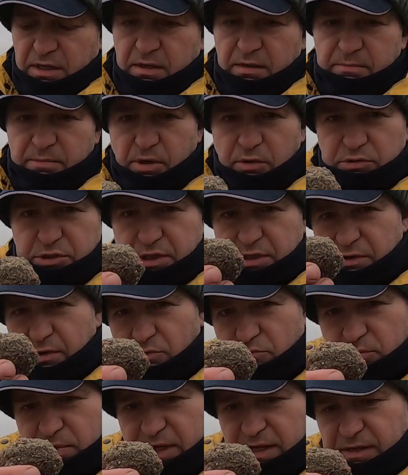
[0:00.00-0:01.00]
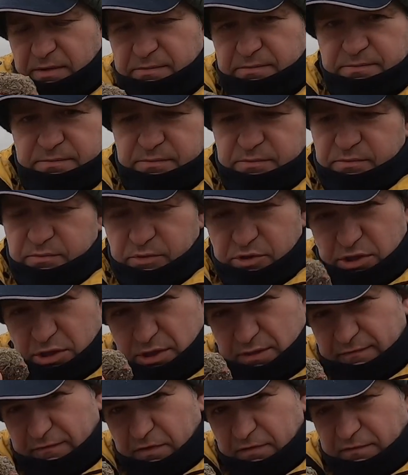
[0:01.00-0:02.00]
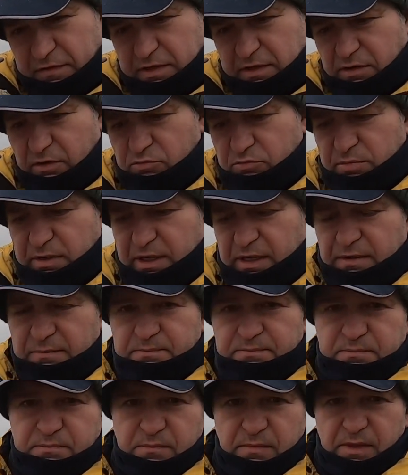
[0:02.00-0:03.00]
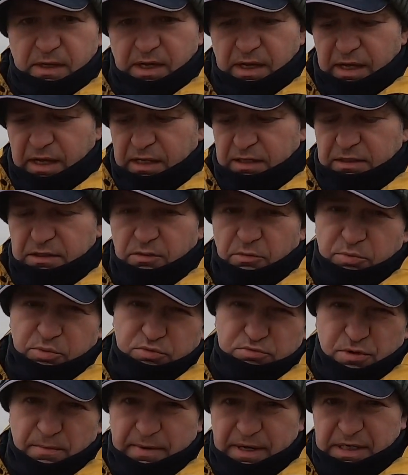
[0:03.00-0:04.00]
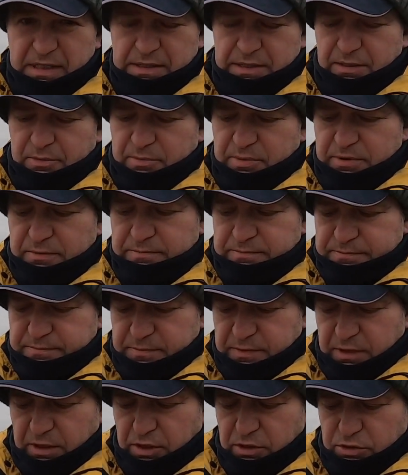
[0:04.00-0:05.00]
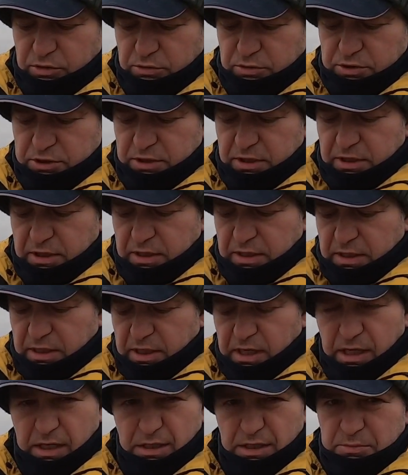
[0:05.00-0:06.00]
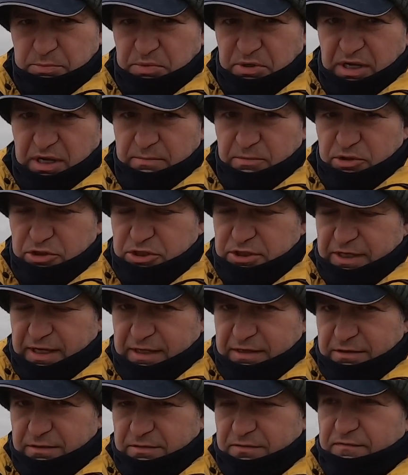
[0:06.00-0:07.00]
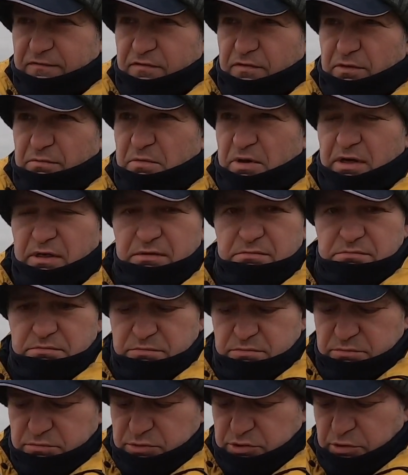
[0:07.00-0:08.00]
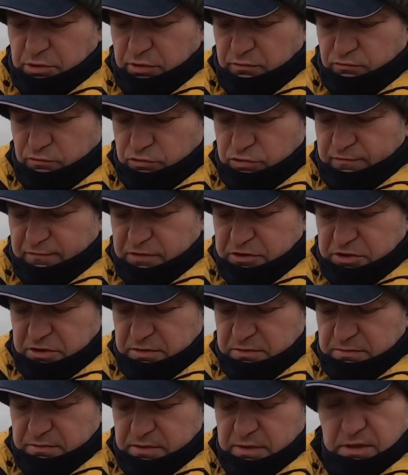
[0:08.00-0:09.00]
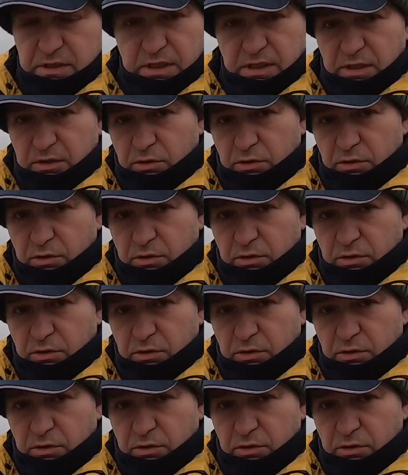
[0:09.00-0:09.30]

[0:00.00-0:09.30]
balls of ground bait, which is a fluffy ground bait, and I'll put my mix up that I use, and it's pretty much standard for my sort of roach fishing. And